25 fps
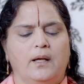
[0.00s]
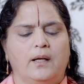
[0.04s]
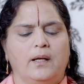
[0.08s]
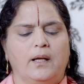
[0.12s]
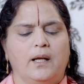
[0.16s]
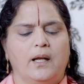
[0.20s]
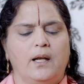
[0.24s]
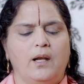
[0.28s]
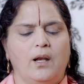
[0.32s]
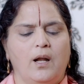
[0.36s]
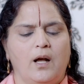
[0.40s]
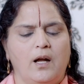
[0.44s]

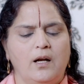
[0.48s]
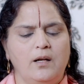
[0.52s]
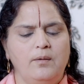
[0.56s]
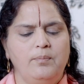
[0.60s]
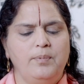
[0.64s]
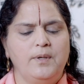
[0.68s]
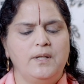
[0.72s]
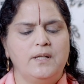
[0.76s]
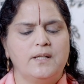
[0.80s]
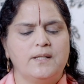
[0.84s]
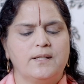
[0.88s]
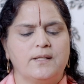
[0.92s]
cannot
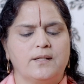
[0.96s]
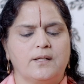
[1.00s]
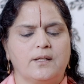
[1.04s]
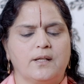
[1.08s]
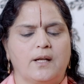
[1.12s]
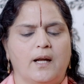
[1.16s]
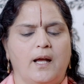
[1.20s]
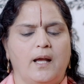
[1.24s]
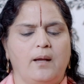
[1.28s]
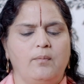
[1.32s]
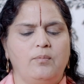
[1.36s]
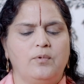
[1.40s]
be
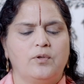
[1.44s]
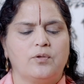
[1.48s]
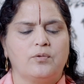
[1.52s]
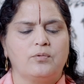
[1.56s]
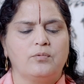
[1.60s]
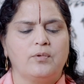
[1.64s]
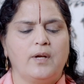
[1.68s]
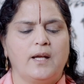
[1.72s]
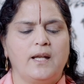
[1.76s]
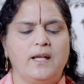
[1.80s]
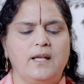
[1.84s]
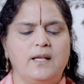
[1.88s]
described
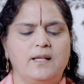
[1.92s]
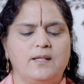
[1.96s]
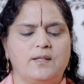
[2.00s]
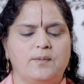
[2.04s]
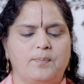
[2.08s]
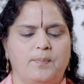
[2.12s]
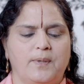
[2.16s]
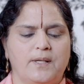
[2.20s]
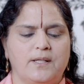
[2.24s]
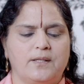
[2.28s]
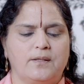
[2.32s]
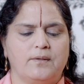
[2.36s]
through any
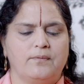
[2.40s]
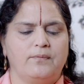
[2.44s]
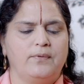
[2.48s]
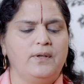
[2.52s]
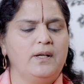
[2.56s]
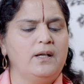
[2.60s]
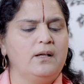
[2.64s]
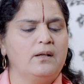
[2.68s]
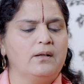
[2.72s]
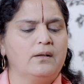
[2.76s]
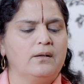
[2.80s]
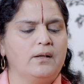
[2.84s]

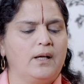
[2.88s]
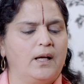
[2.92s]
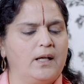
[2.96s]
specific